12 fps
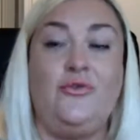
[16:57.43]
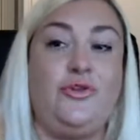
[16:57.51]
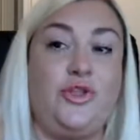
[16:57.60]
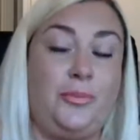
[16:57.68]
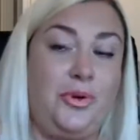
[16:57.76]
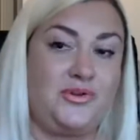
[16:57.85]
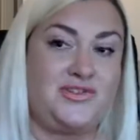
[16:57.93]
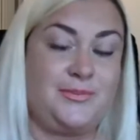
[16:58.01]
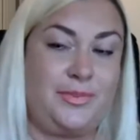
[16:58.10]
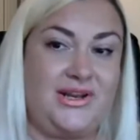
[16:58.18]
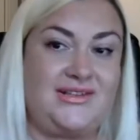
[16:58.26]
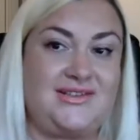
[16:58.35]
for the
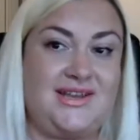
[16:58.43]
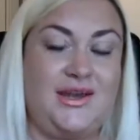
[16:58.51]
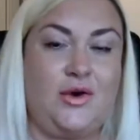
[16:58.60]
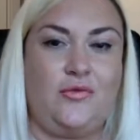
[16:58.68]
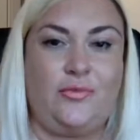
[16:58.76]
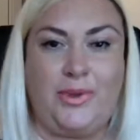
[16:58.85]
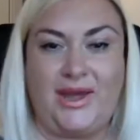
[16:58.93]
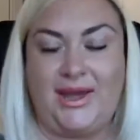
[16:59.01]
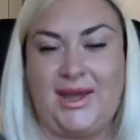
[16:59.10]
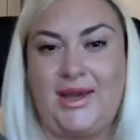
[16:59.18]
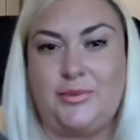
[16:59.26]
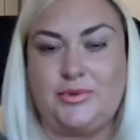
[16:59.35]
possibility of
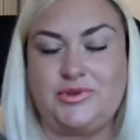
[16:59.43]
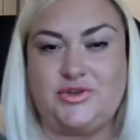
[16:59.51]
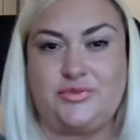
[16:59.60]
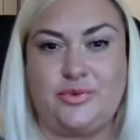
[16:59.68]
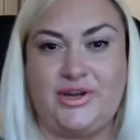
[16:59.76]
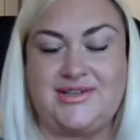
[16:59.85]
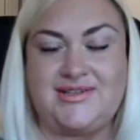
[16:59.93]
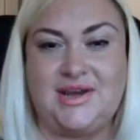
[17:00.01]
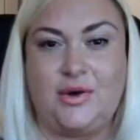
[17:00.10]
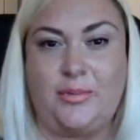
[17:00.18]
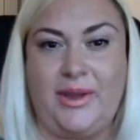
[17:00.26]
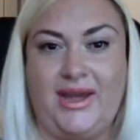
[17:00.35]
being able to
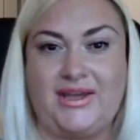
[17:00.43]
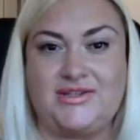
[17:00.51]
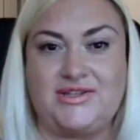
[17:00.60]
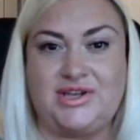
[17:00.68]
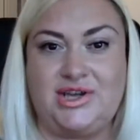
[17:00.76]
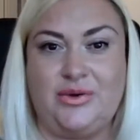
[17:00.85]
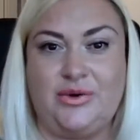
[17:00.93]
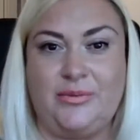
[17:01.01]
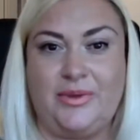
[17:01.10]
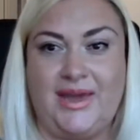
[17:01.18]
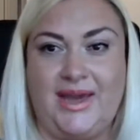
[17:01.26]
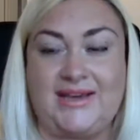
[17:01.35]
resell back into
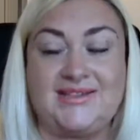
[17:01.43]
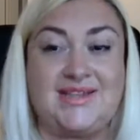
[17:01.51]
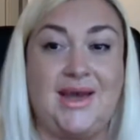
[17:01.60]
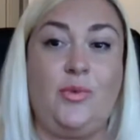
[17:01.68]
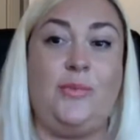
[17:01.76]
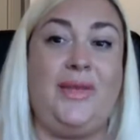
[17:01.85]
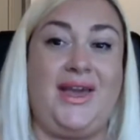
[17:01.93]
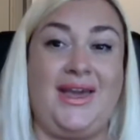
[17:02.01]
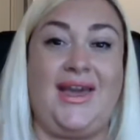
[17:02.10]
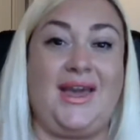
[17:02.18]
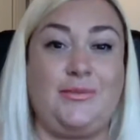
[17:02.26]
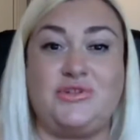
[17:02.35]
Europe again, because that will be
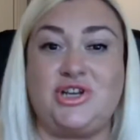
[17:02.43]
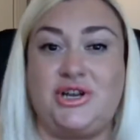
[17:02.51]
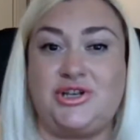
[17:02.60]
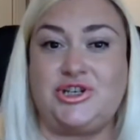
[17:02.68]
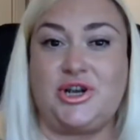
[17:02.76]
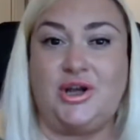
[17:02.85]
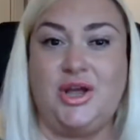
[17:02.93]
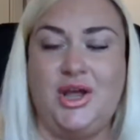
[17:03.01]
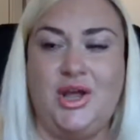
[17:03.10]
a game changer